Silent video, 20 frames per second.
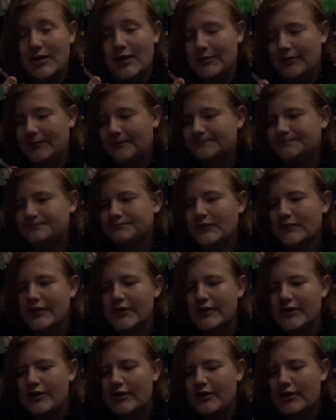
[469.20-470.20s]
Maybe.
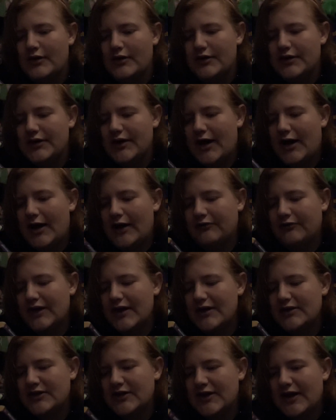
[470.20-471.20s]
Yeah, I
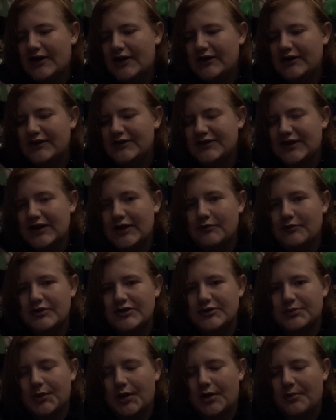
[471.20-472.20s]
like the ending
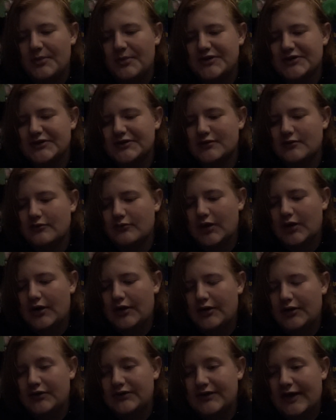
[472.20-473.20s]
sequence where Miss,
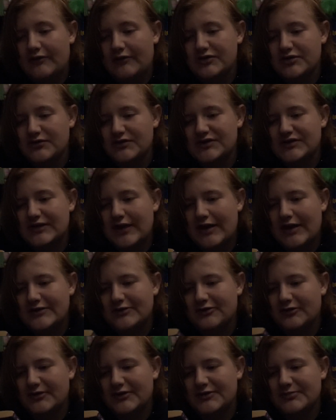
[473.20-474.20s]
where the town show was
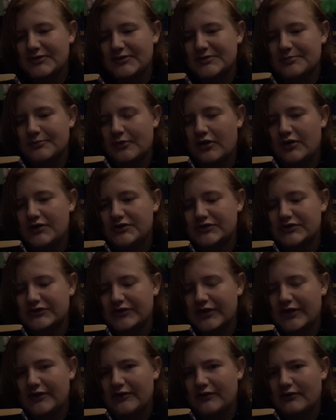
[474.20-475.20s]
canceled because Miss Marsh
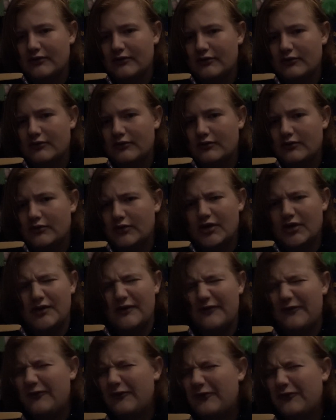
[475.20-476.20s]
like,
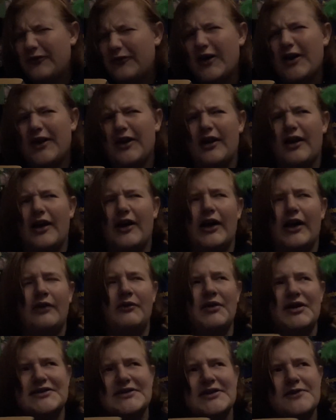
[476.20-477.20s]
fucking hell, I don't
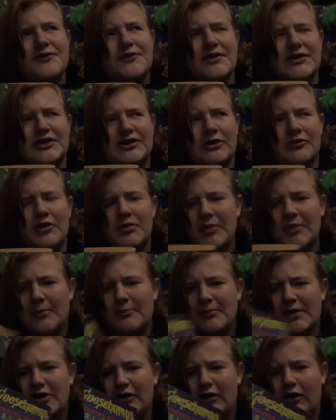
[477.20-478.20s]
want to sit for this. I want my
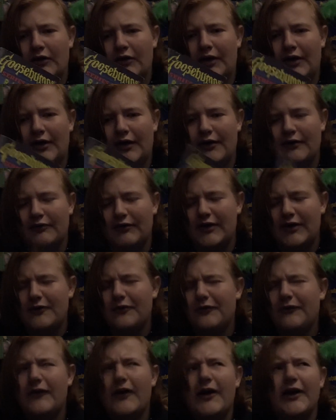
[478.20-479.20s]
meal already. Like,
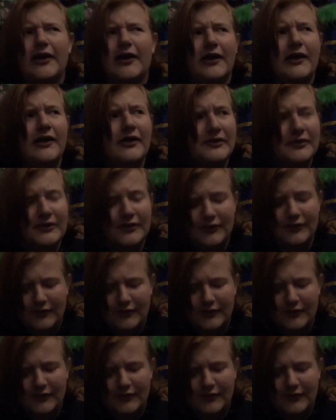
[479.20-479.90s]
fucking hell.